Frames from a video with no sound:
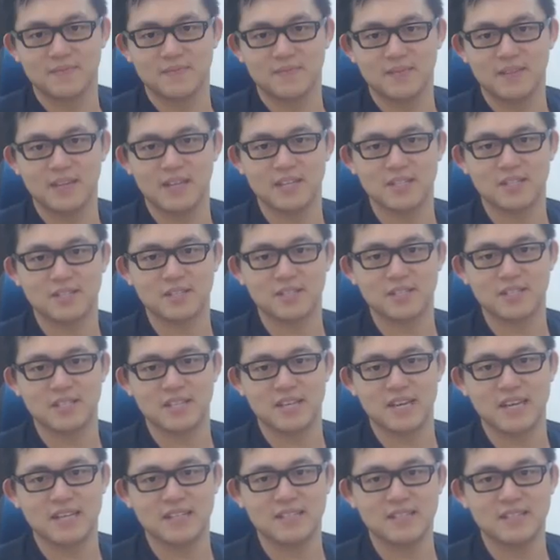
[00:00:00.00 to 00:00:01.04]
That's good
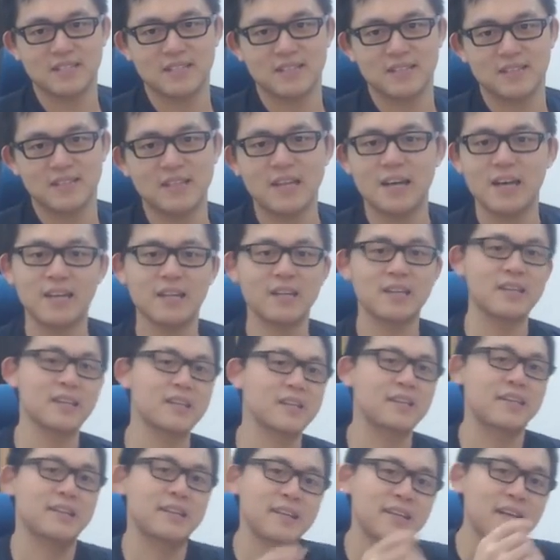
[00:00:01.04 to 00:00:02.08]
stats.
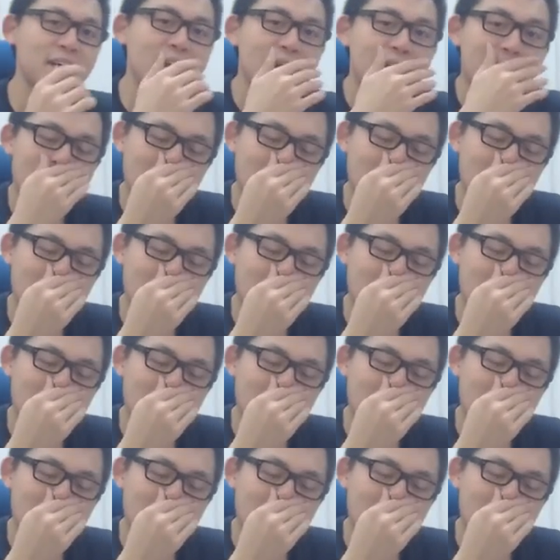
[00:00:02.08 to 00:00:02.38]
No.